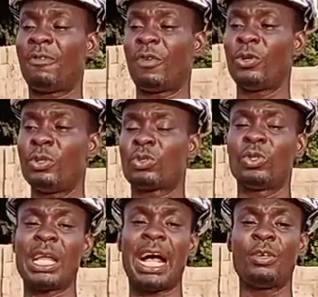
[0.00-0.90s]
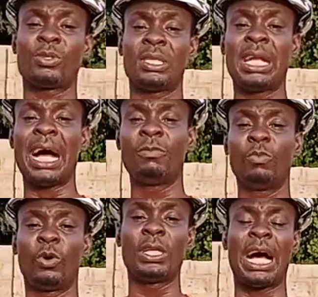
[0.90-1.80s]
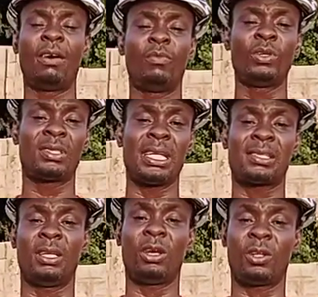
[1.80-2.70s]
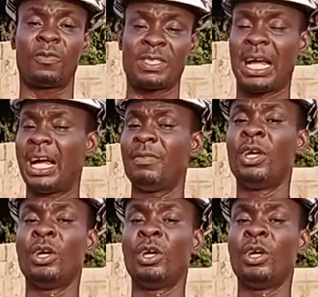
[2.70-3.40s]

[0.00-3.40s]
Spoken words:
for you to now using hand mold takes a lot of time.